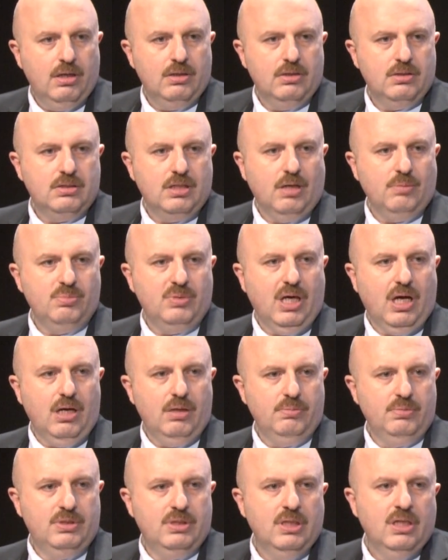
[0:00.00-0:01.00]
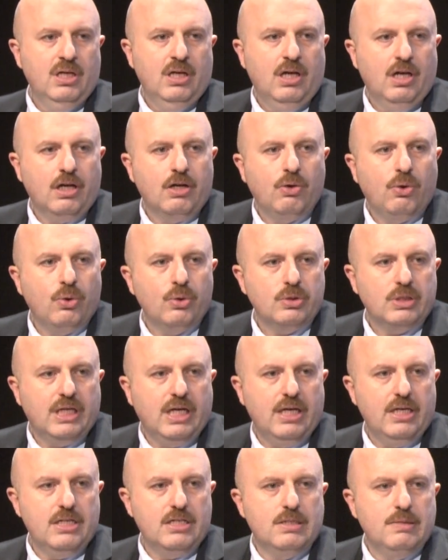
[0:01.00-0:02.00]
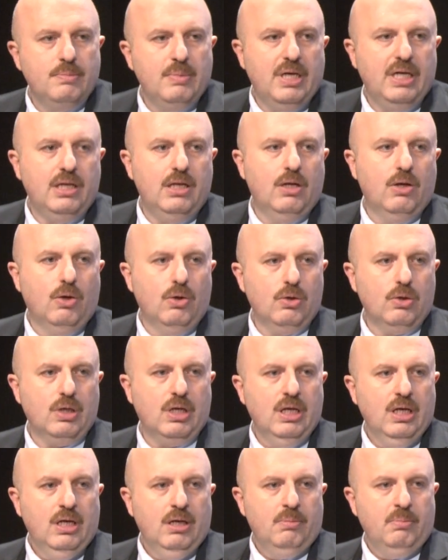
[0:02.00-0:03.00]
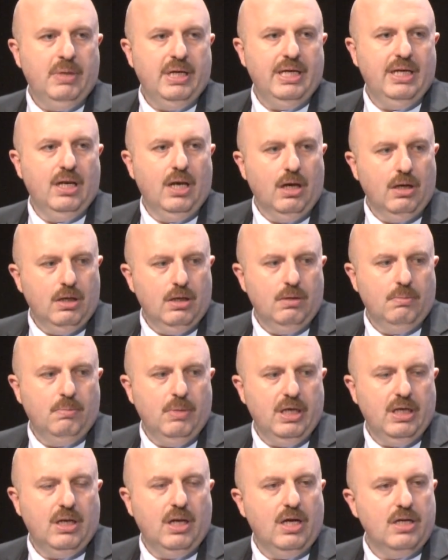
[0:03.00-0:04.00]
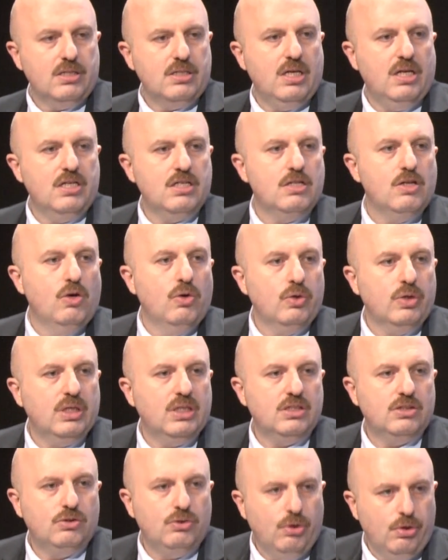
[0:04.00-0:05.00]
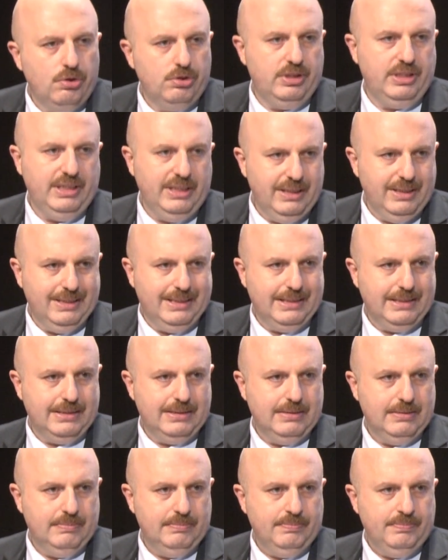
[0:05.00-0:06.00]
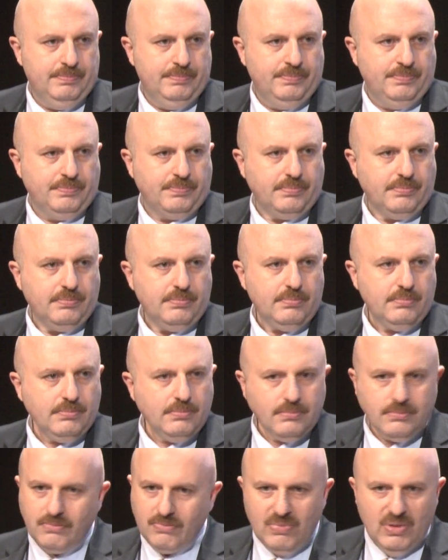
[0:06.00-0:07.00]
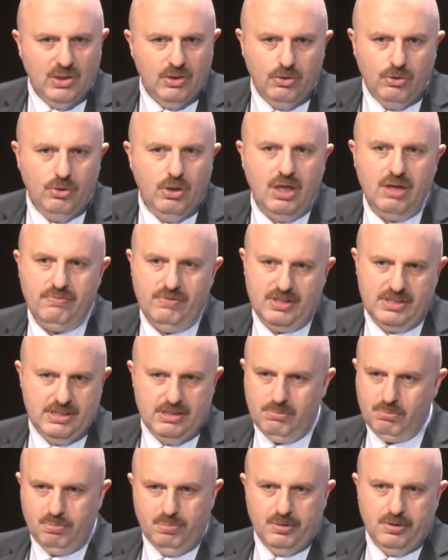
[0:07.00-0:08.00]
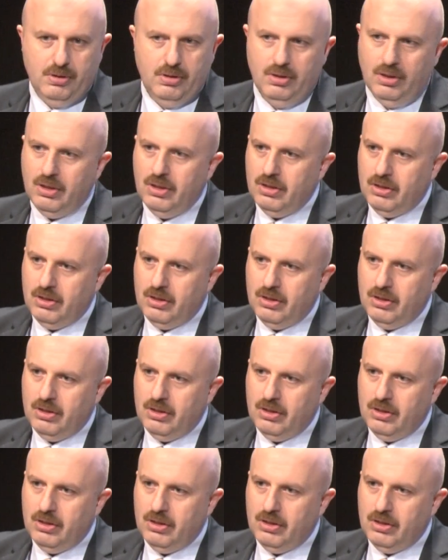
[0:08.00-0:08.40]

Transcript: Sometimes a court case may last as long as 30 years. You have a simple,